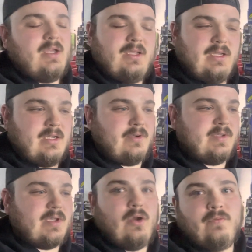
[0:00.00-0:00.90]
you know, is
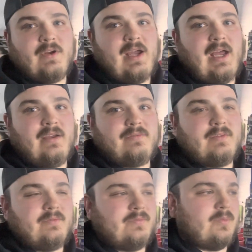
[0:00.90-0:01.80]
over half
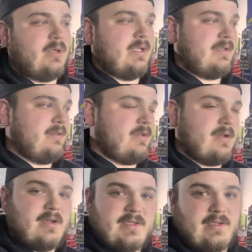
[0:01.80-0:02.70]
of what the
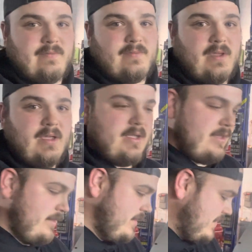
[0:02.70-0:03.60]
cost of
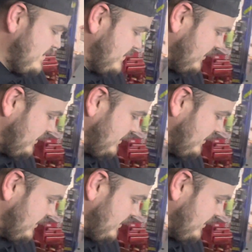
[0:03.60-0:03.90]
this